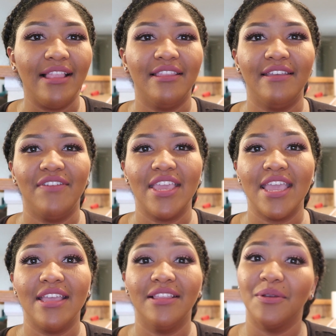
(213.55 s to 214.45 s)
living
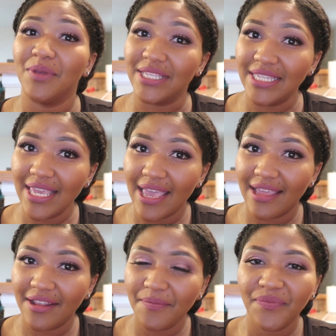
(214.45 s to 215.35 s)
in
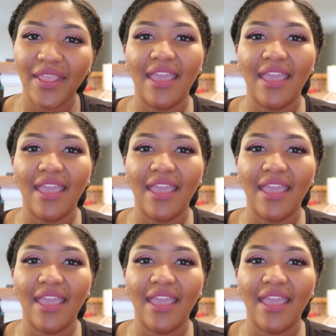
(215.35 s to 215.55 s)
Louisiana,